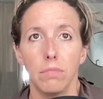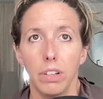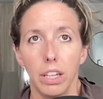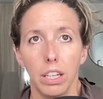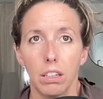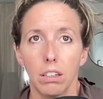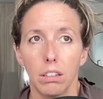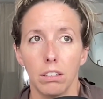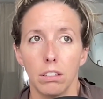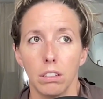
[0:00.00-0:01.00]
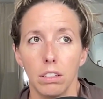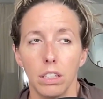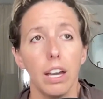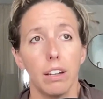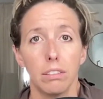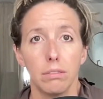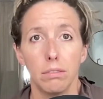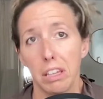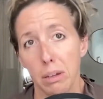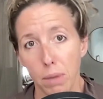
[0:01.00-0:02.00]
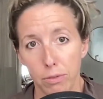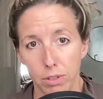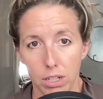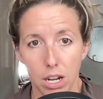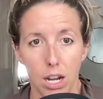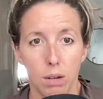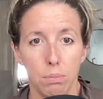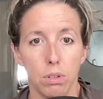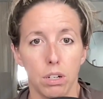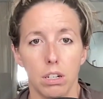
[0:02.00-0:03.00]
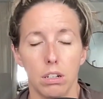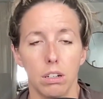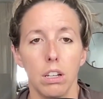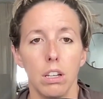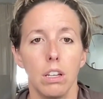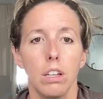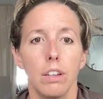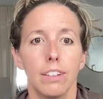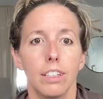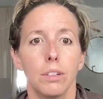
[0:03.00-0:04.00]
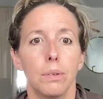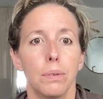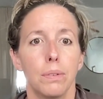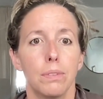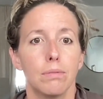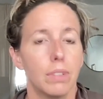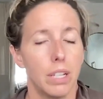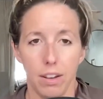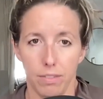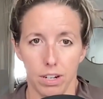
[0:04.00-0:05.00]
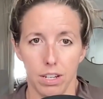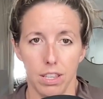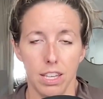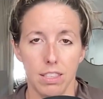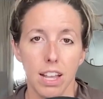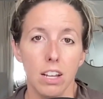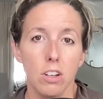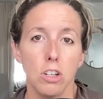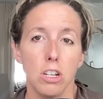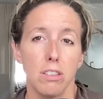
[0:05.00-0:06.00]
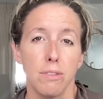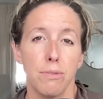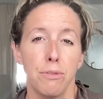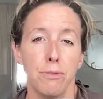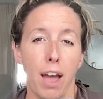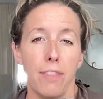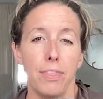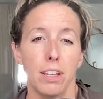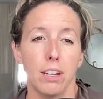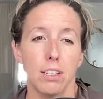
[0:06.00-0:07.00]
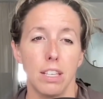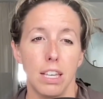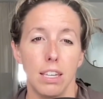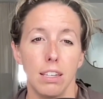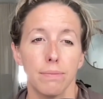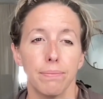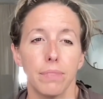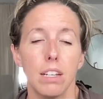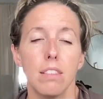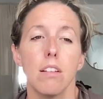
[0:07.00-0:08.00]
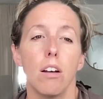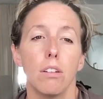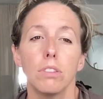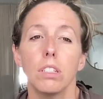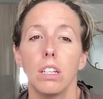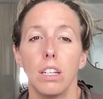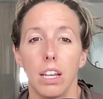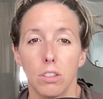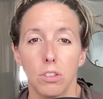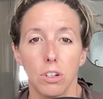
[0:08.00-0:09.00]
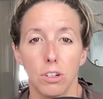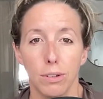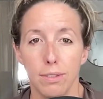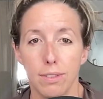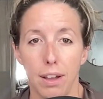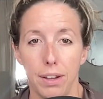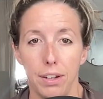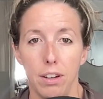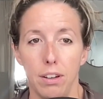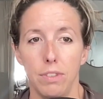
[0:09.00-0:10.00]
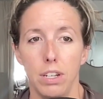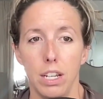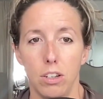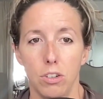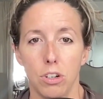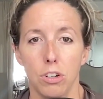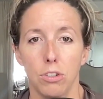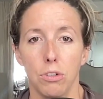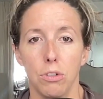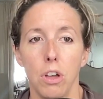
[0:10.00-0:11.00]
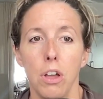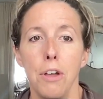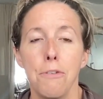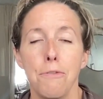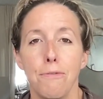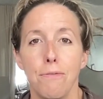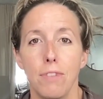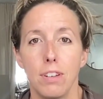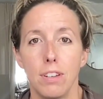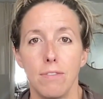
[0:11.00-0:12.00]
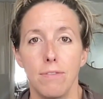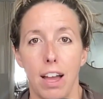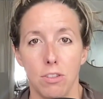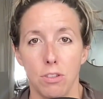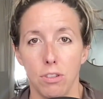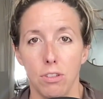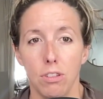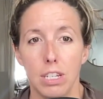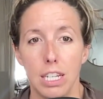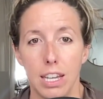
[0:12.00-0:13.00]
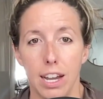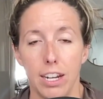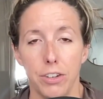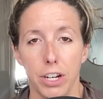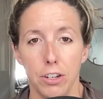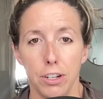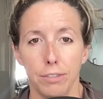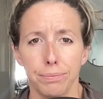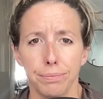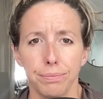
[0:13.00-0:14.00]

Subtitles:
like, yeah, like a muffin top or whatever. That's not just fat that you're seeing. It's often an external sign of an internal fascial dehydration,